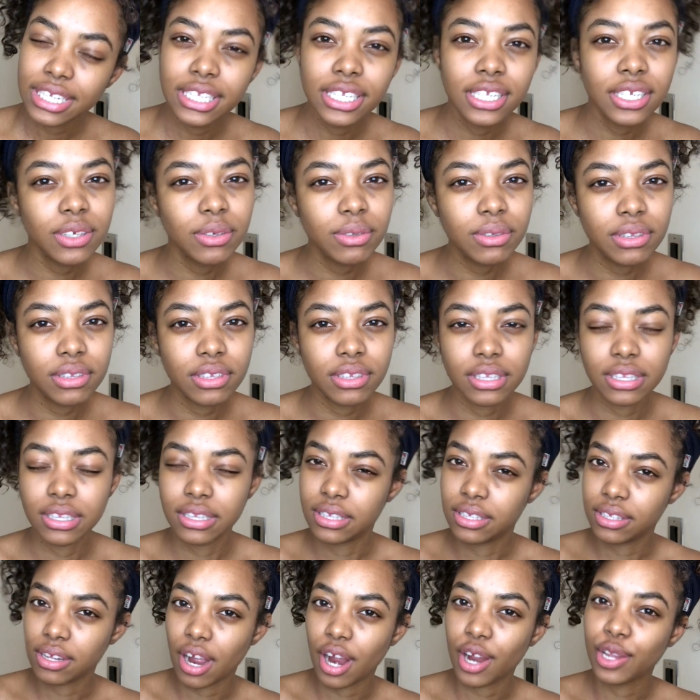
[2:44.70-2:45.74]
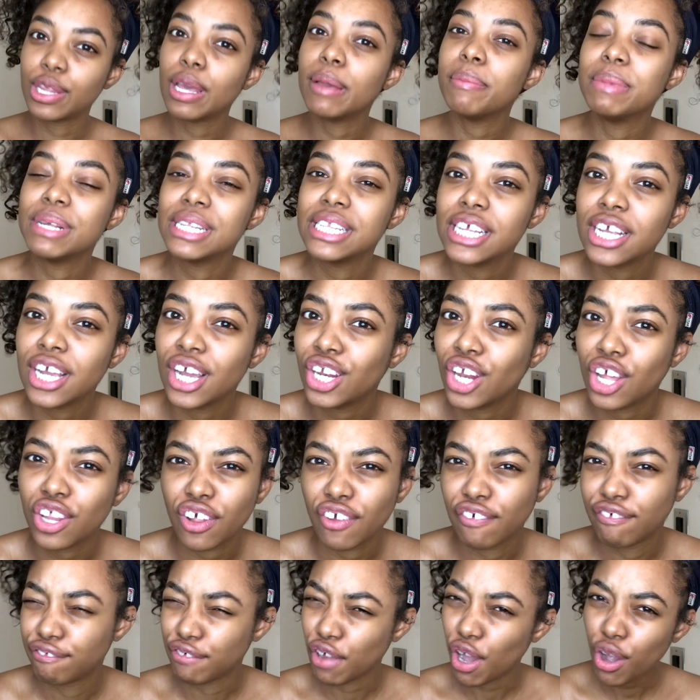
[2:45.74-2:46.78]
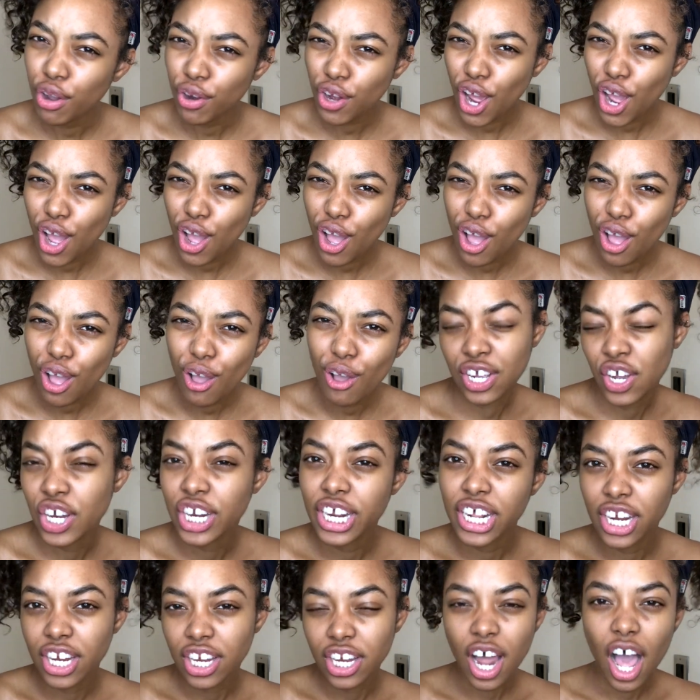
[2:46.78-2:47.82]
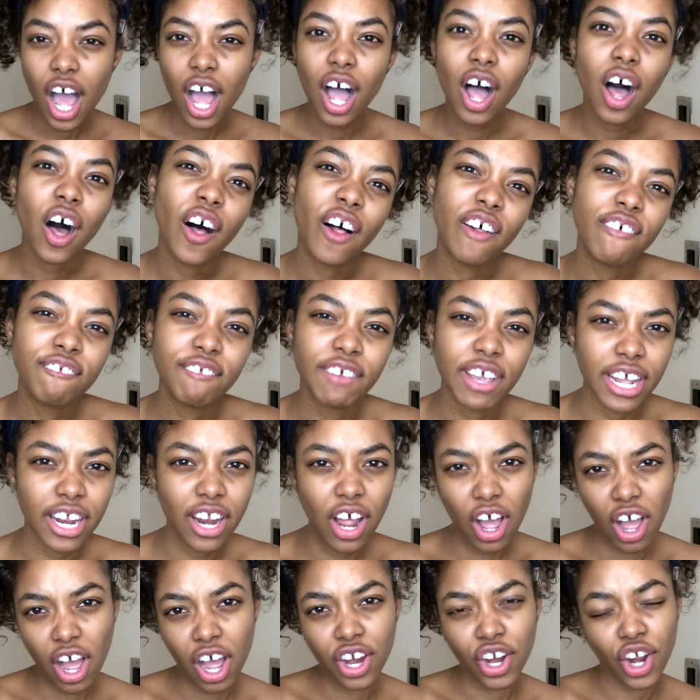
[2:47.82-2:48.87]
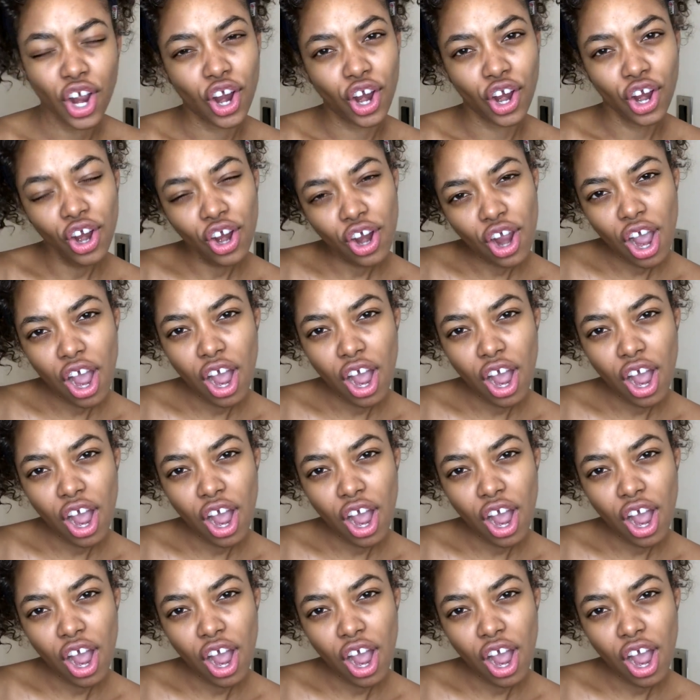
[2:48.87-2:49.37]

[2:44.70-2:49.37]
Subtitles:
dude, are they missing another photo? Could it not all fit on her